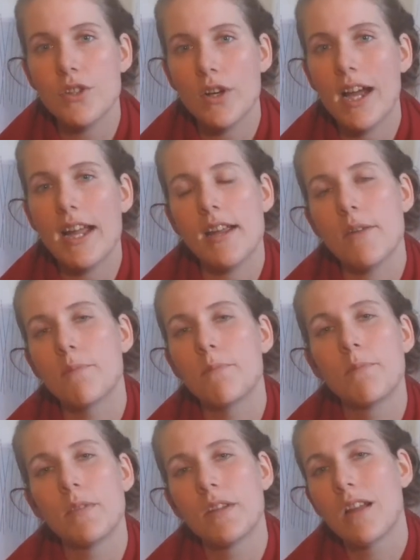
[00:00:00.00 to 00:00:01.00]
your aim?
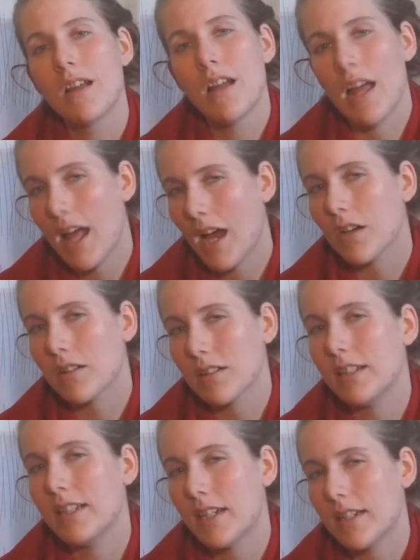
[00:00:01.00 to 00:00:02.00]
How
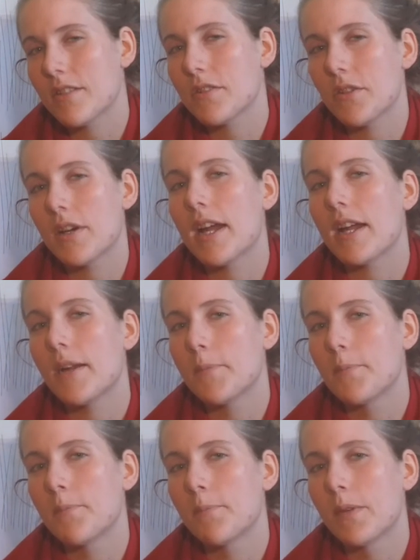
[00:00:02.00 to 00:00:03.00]
clear is your aim?